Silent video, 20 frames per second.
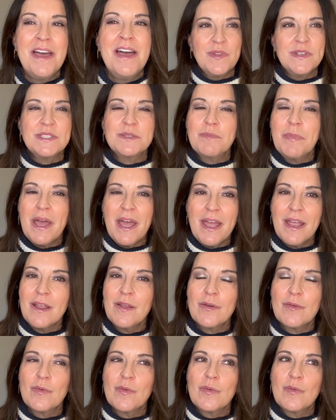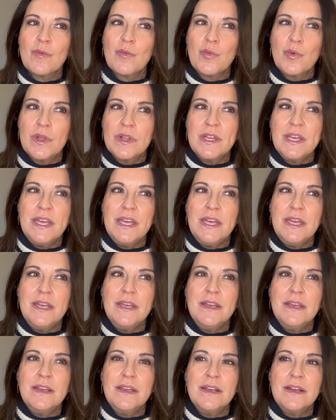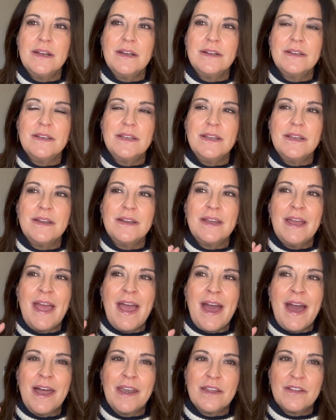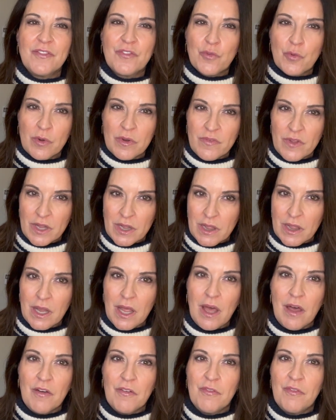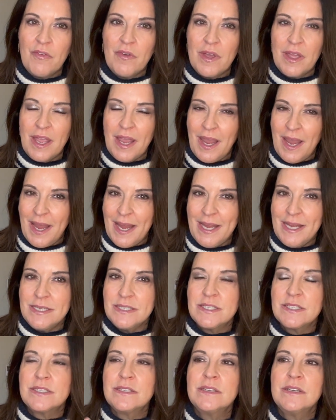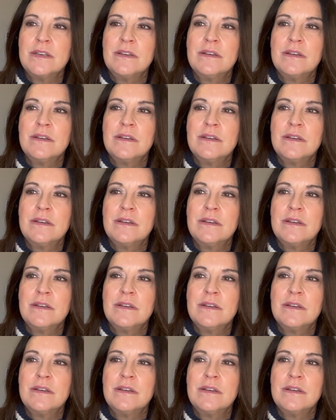This bag really had a sort of a love-hate